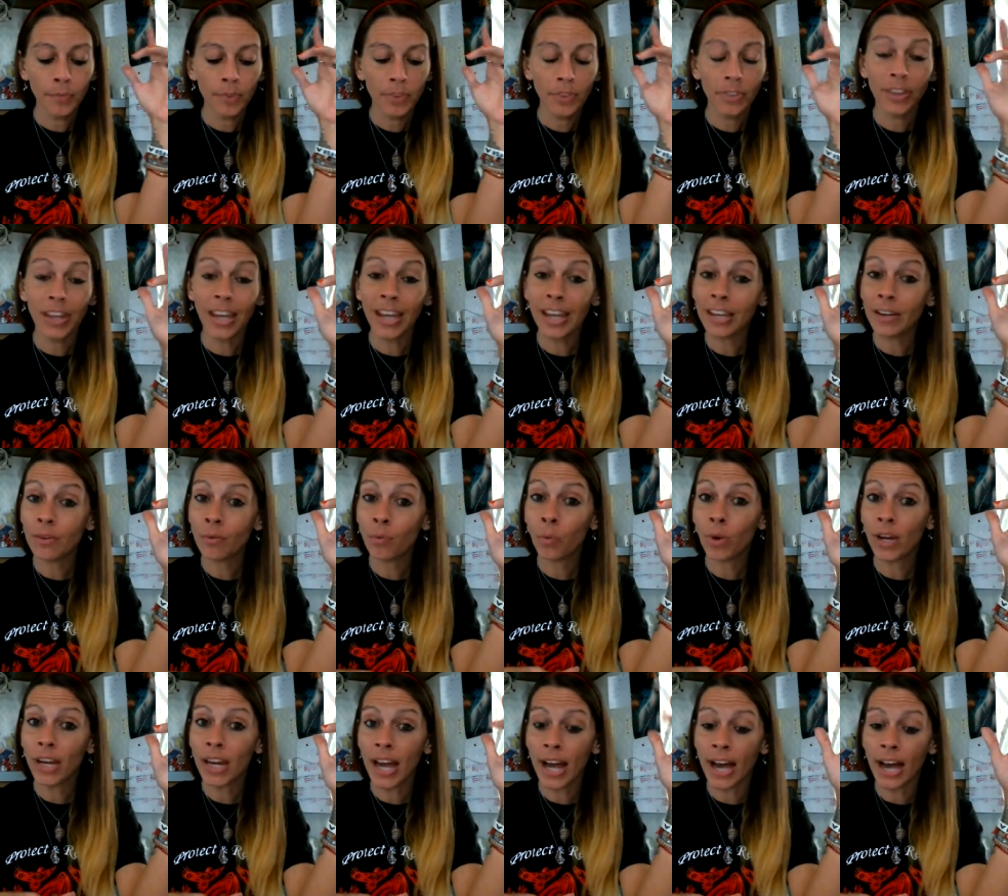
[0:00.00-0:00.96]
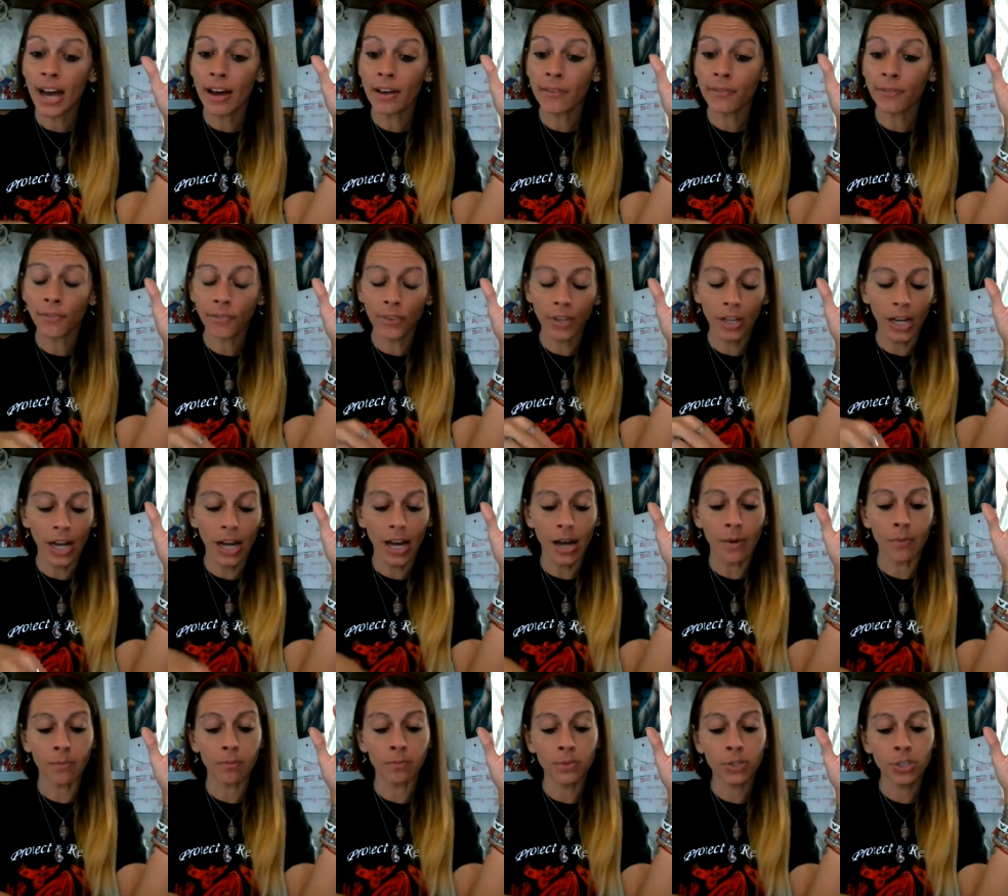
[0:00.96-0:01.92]
Then we have
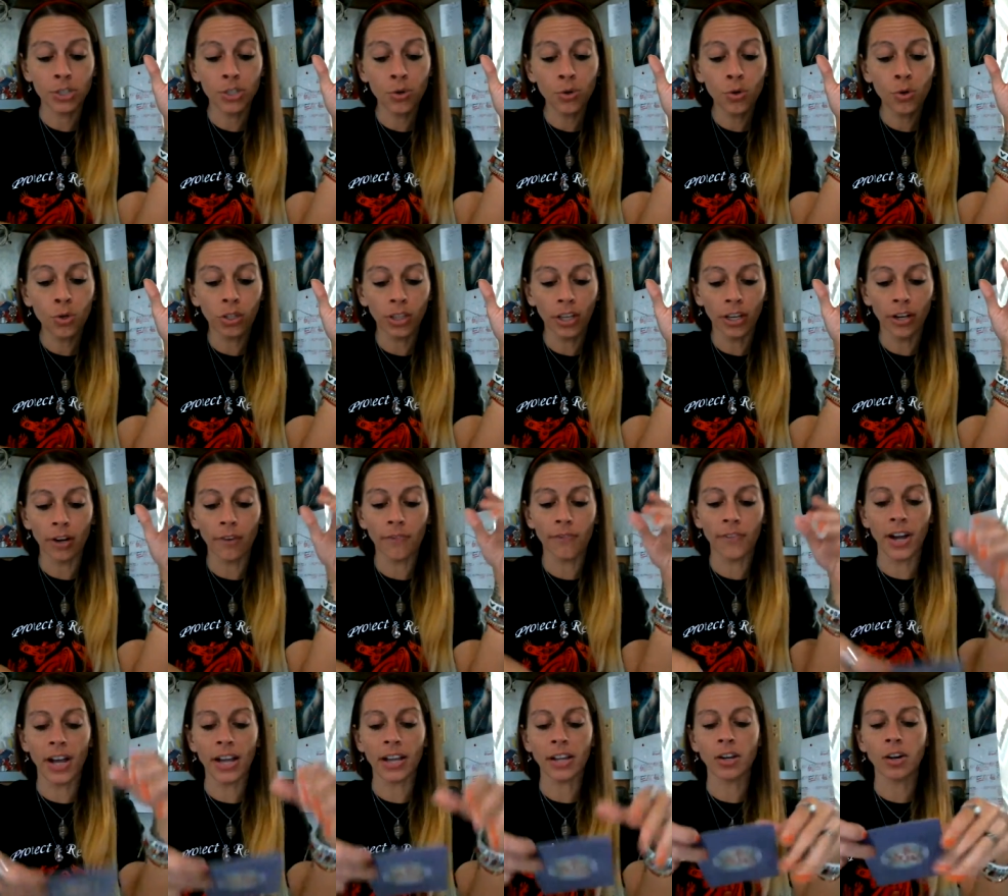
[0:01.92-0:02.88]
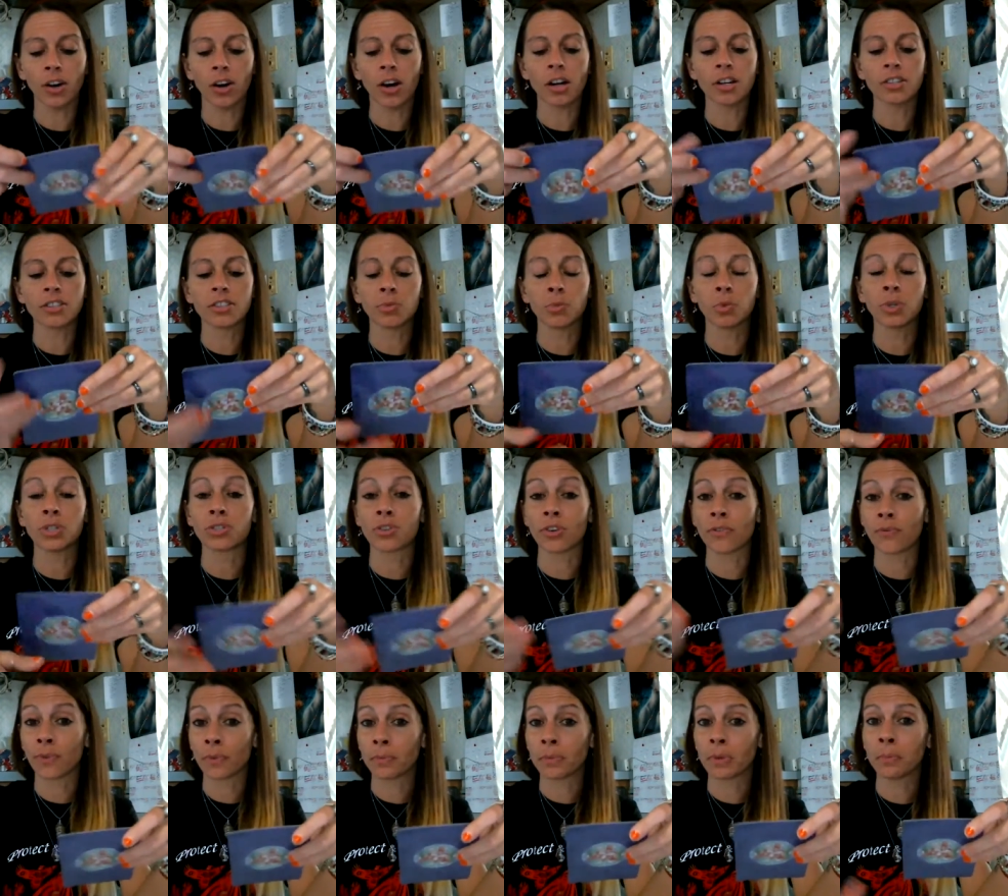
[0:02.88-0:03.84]
two clarifying cards, which
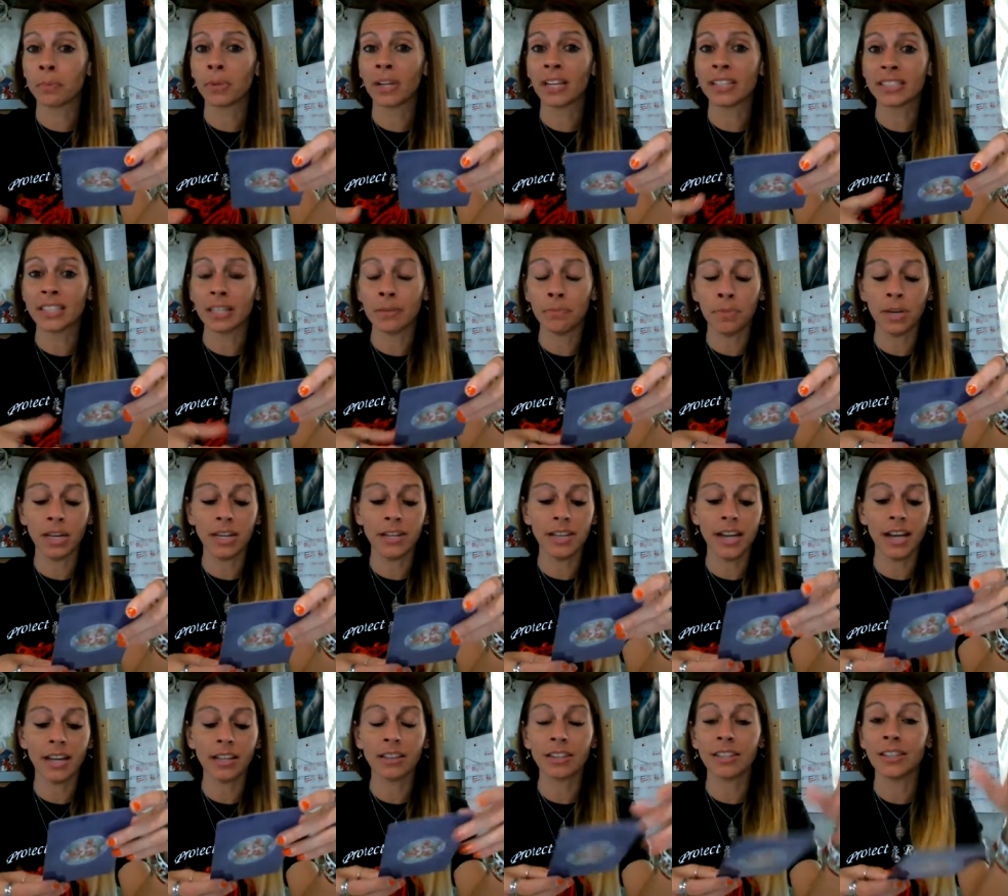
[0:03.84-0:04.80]
are from the Blessed Be deck.